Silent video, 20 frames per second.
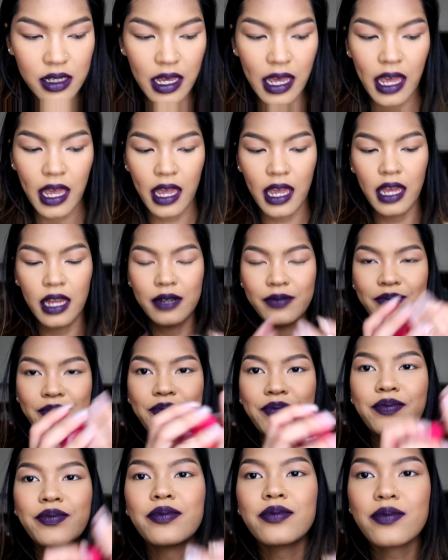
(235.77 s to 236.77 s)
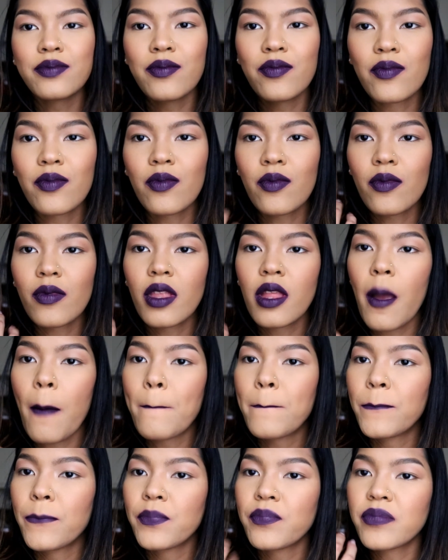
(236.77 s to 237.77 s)
And
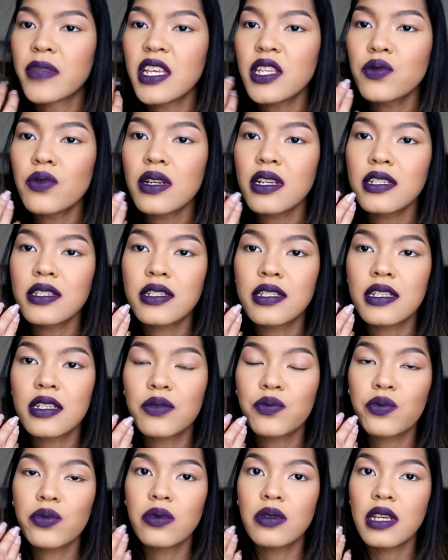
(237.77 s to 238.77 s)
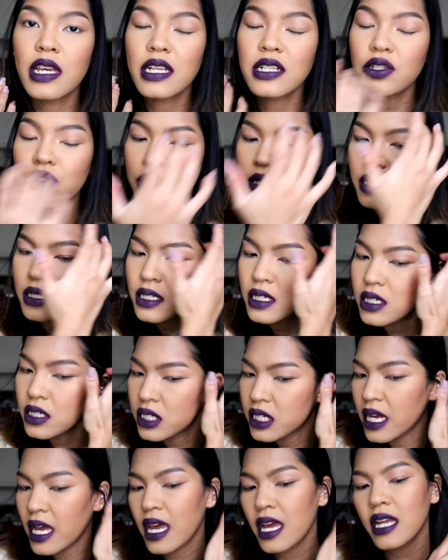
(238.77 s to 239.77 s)
this one is interesting
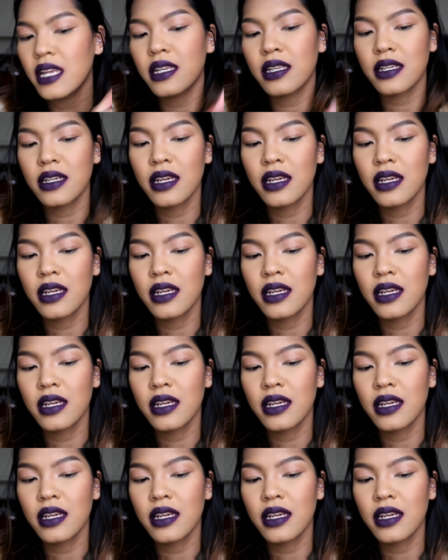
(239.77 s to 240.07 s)
shade.